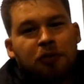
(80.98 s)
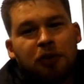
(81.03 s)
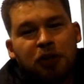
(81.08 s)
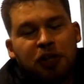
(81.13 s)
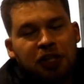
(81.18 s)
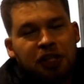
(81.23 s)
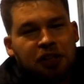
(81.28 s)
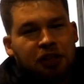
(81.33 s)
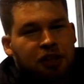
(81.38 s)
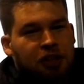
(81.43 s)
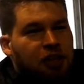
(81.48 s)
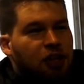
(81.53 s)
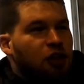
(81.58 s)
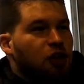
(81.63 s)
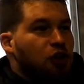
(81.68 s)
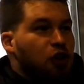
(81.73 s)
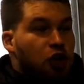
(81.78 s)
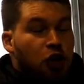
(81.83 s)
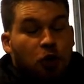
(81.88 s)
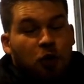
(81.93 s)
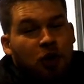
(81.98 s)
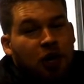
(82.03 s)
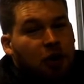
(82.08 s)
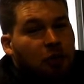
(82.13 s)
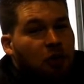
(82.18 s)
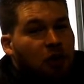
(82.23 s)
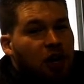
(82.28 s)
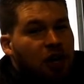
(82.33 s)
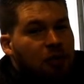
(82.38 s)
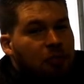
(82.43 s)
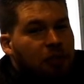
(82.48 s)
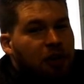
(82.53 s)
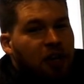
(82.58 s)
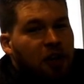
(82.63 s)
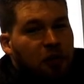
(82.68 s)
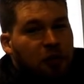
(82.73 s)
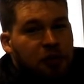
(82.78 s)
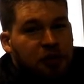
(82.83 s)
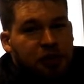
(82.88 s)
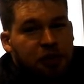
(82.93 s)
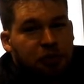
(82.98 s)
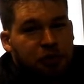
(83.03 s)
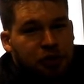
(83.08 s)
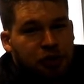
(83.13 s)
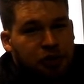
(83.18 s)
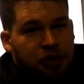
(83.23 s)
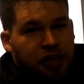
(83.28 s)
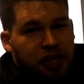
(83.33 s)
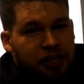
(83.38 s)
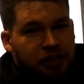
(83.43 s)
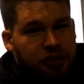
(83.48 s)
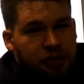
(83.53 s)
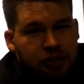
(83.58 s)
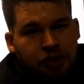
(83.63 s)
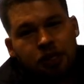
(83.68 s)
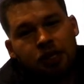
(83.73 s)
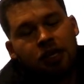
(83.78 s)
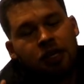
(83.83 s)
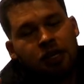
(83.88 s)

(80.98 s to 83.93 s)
of already know what I want, but I want to see what you guys